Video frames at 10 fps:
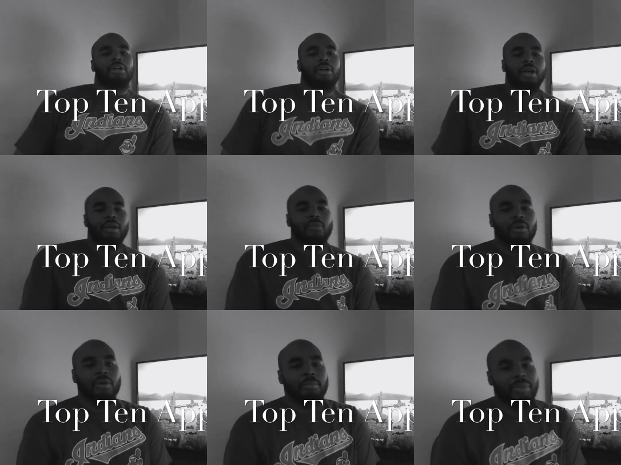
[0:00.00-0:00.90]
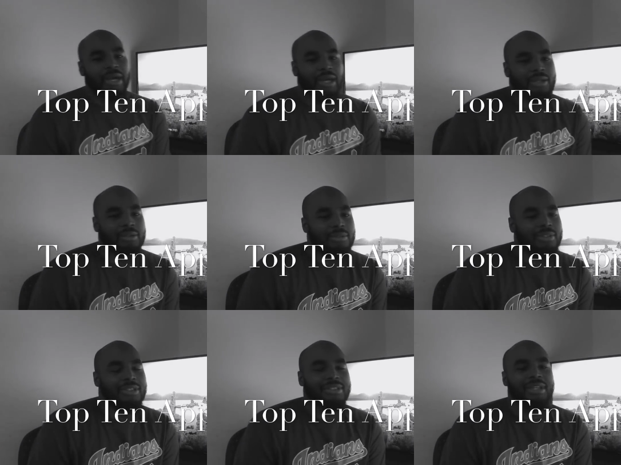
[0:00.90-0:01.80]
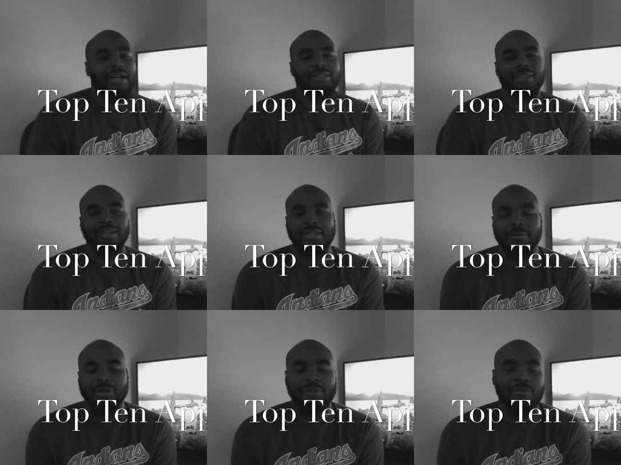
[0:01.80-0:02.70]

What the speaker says: Alright, welcome back. This is Dante coming to